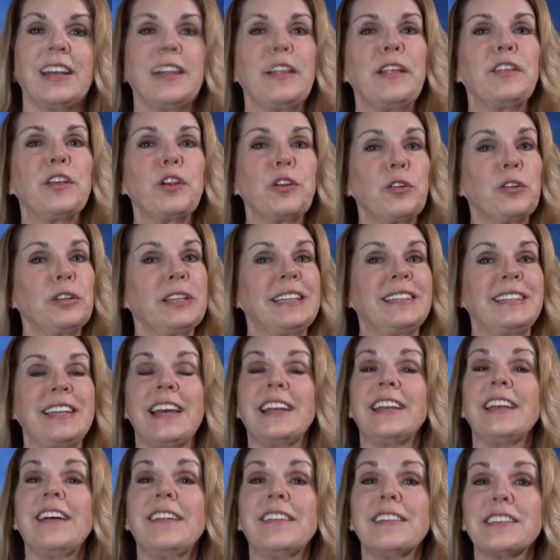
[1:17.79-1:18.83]
They're only
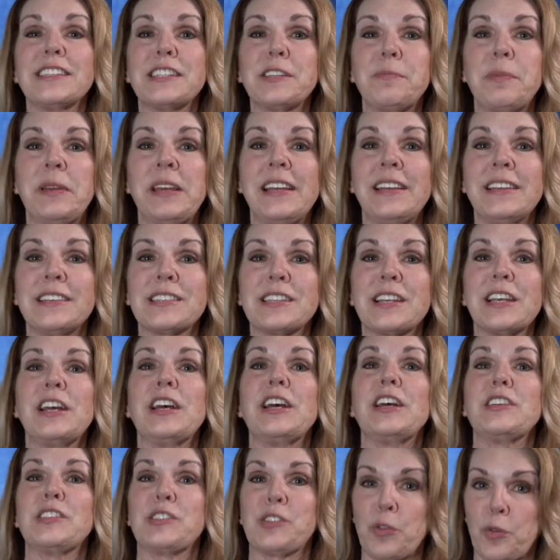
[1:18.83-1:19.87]
$10 a piece,
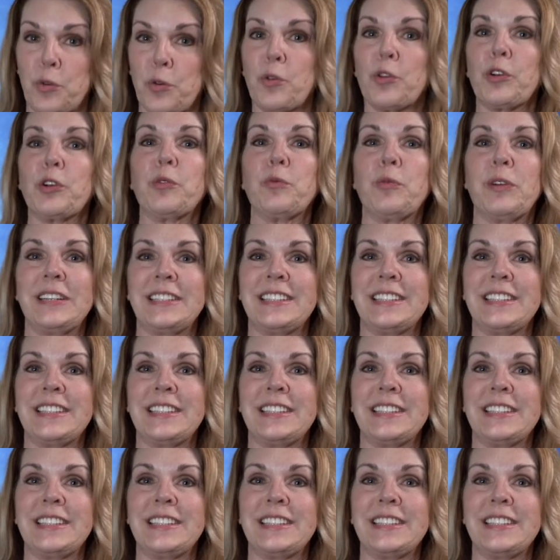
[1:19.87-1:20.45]
so order one